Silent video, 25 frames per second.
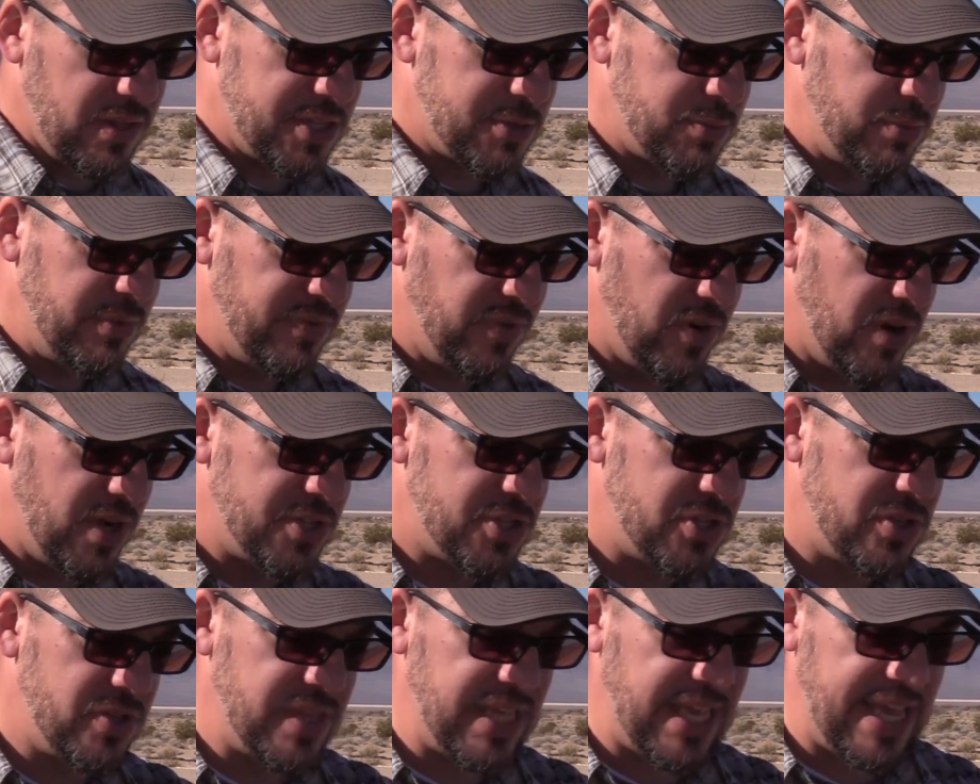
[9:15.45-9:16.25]
Let's move
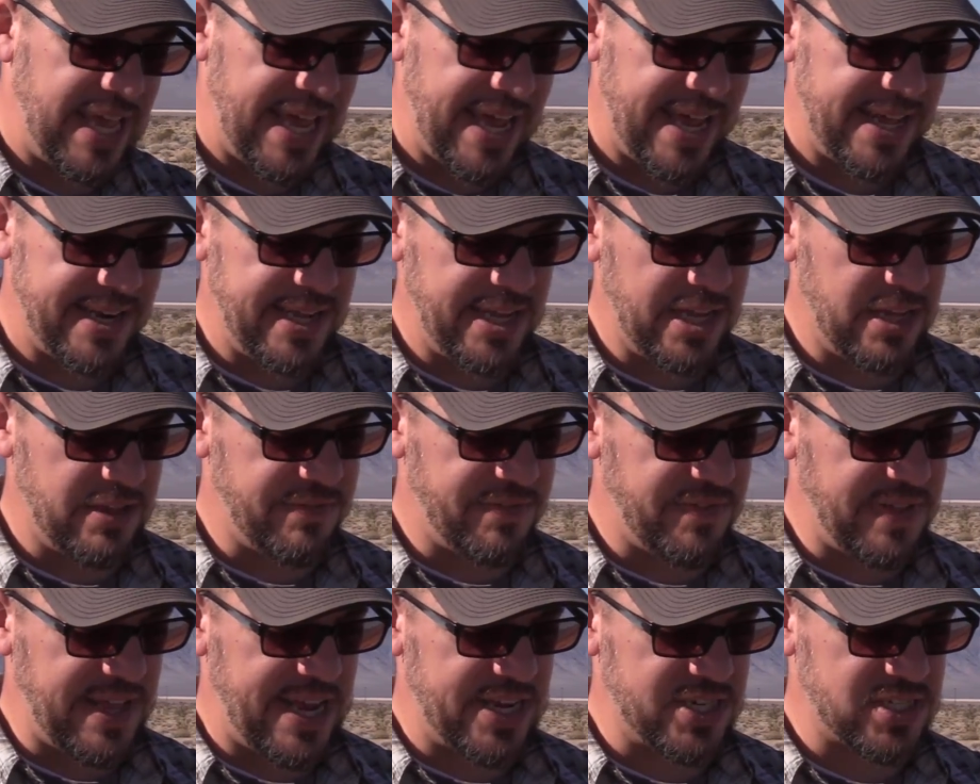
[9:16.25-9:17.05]
on to the
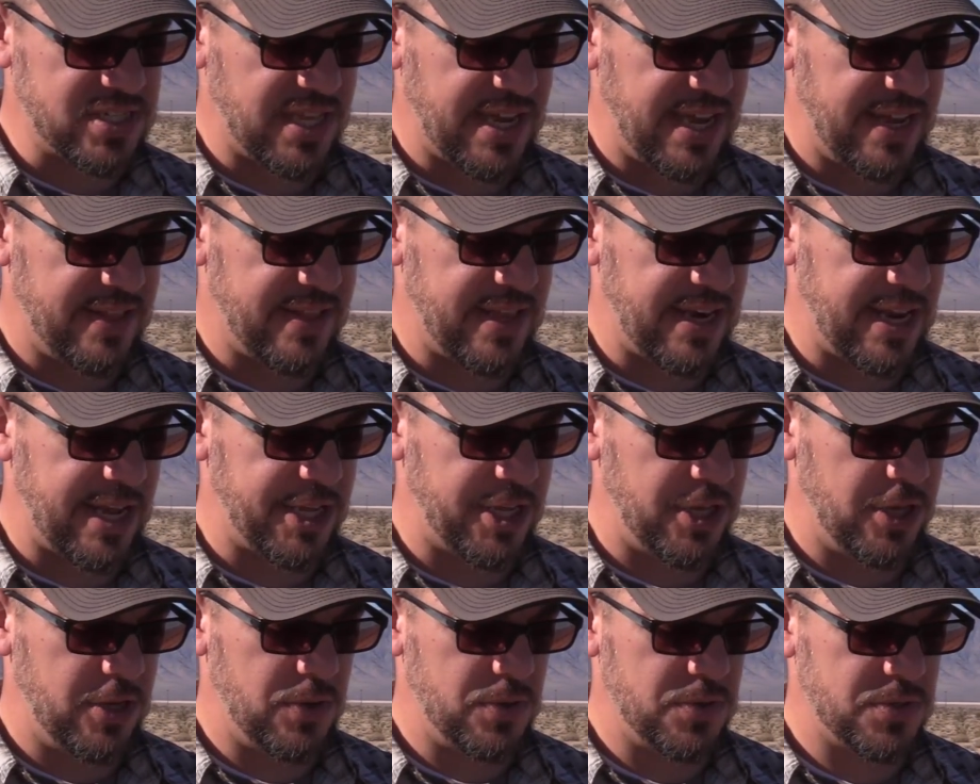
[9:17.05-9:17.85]
handheld flashlight that I
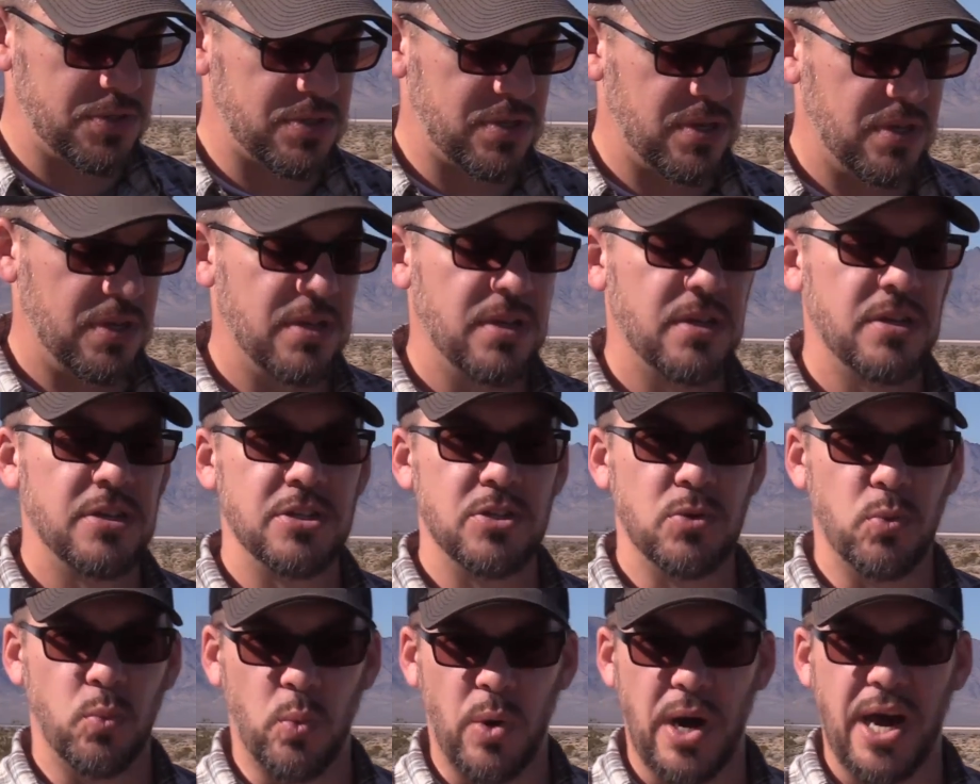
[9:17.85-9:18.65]
used
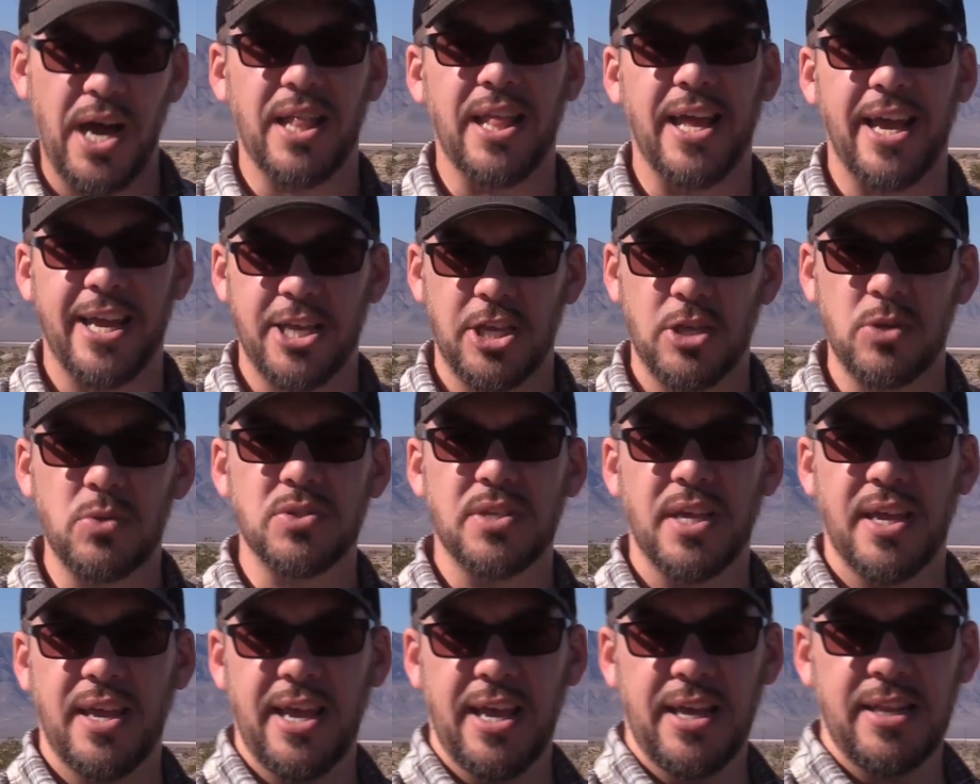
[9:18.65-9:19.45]
while I
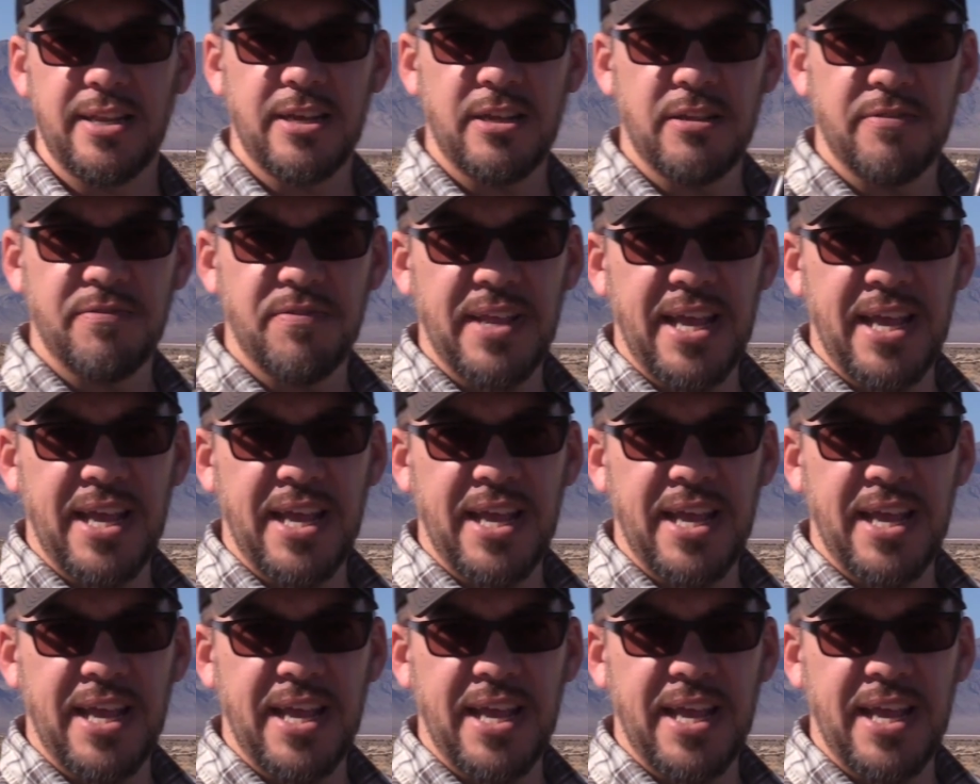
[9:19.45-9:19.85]
used the handheld